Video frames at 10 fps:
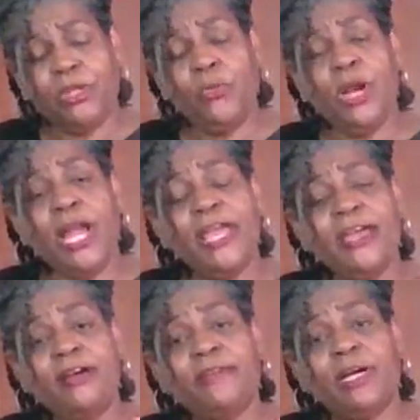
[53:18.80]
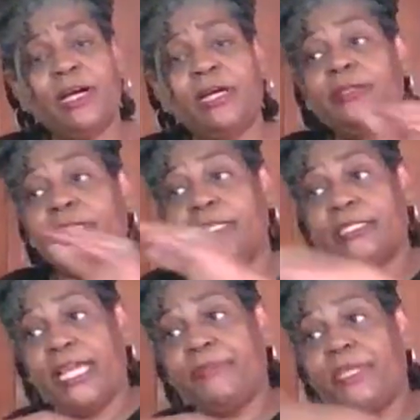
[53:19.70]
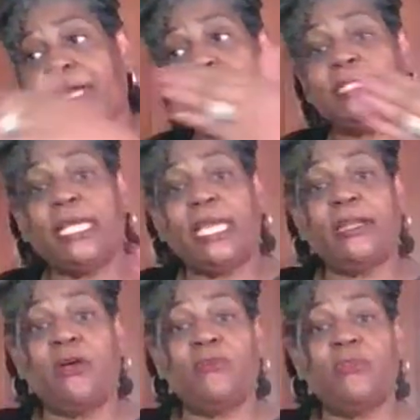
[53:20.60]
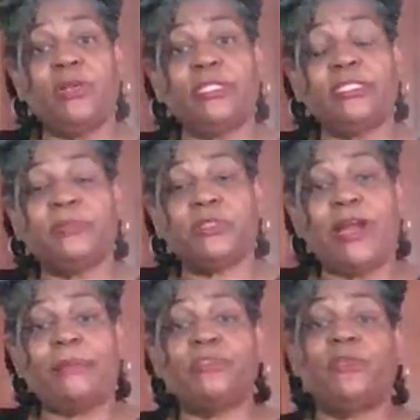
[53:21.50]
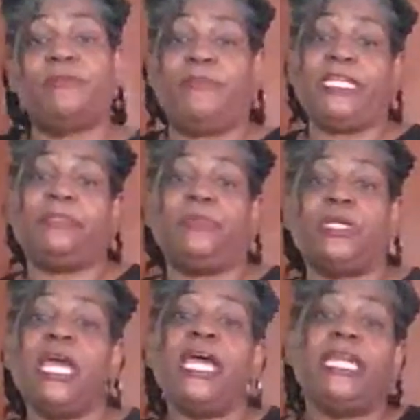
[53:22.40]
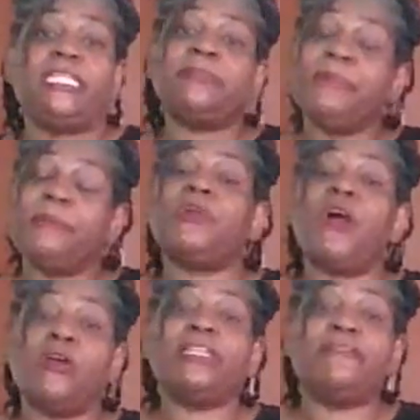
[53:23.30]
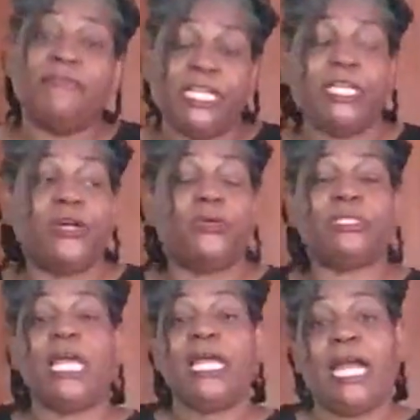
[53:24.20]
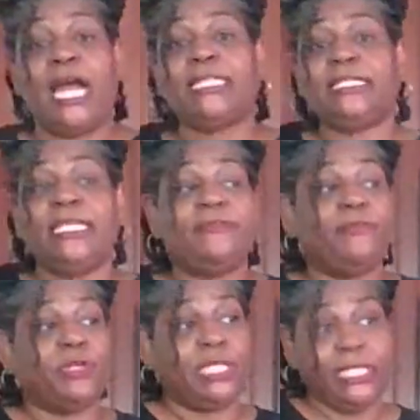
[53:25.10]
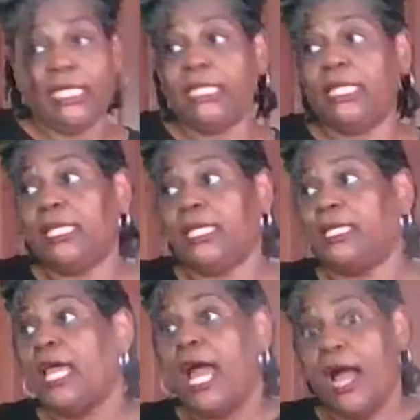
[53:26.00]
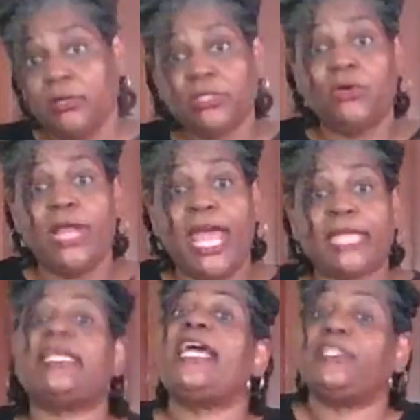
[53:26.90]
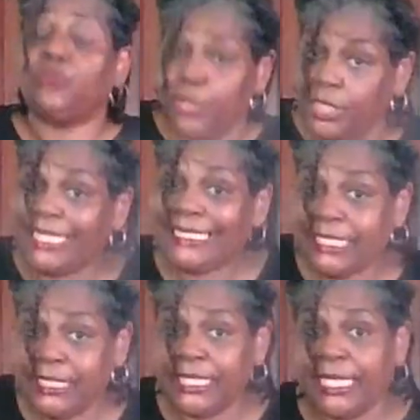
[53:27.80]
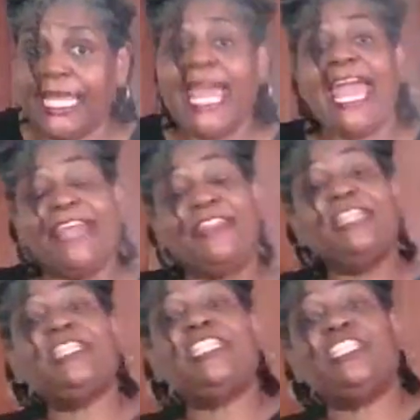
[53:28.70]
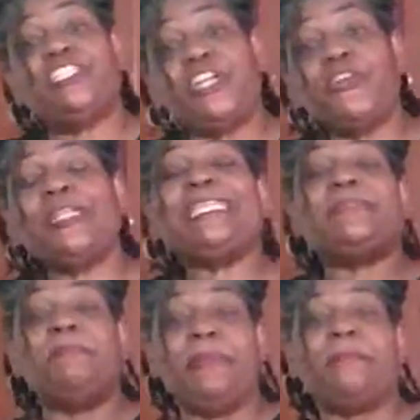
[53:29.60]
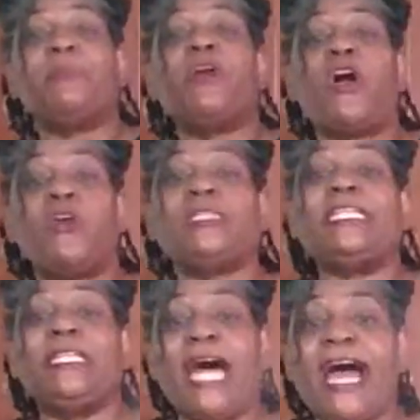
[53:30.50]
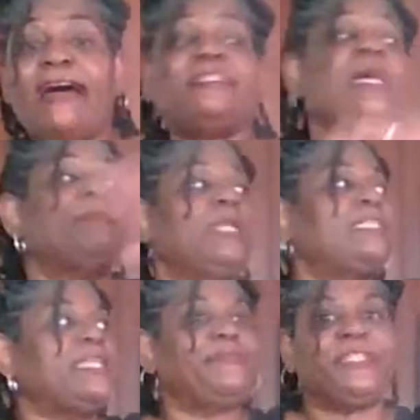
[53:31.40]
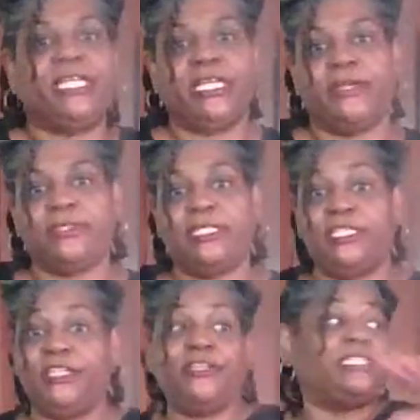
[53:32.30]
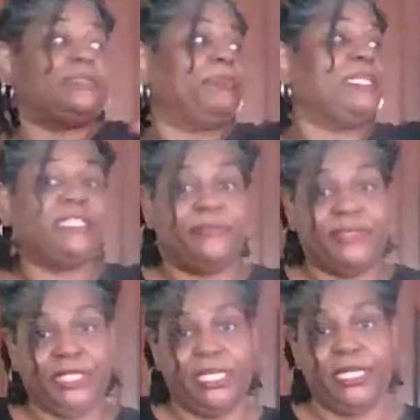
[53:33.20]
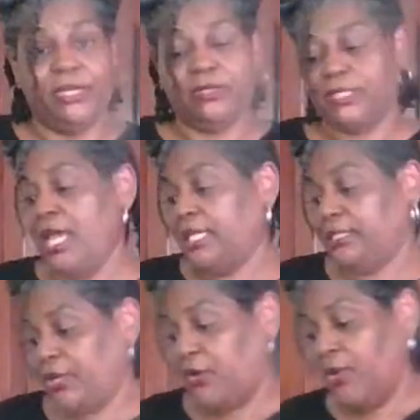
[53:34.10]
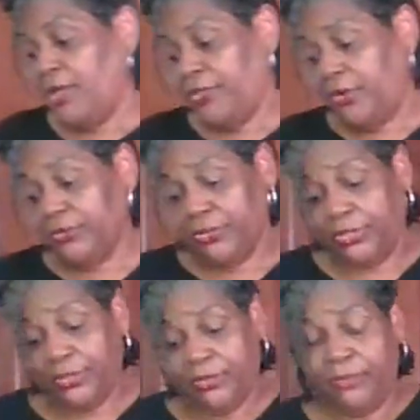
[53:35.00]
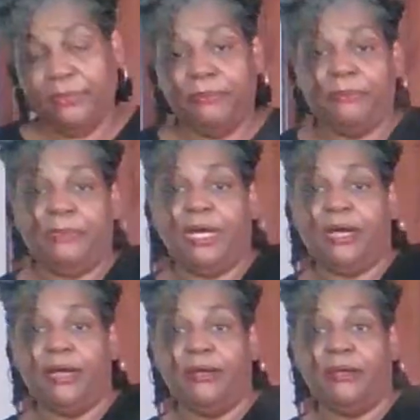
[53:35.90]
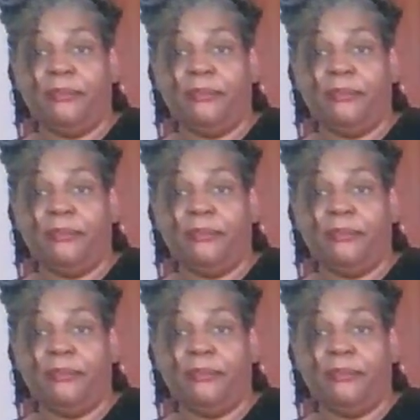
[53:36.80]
where I have uh, the same I've saved over on the subscribers from Facebook. It's member-only videos, content for cleaning, household hacks, as well as cooking. And the dessert is member-only lives, plus everything else. The dinner gets plus everything else. So those are the uh,